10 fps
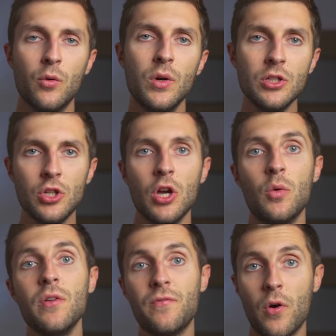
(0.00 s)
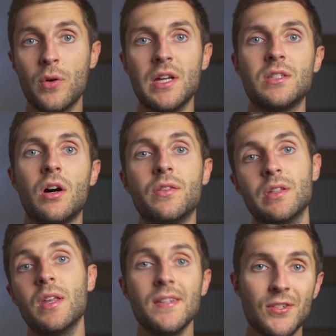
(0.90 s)
which we focused on the
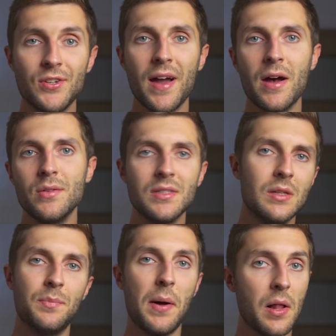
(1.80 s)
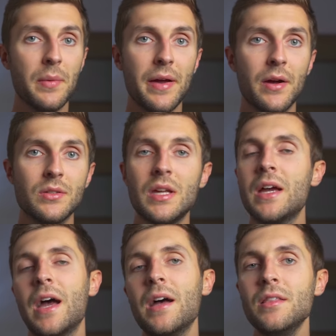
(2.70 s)
desert house, the palm house,
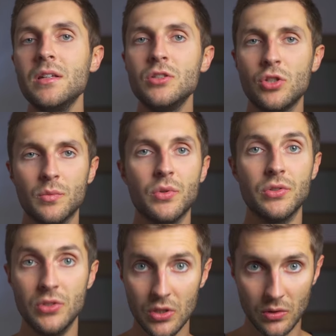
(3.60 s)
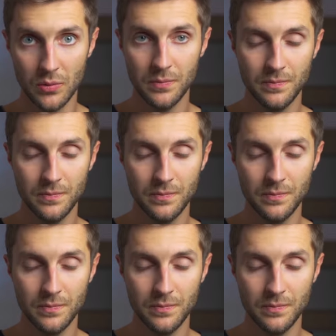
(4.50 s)
and the Schönbrunn Zoo.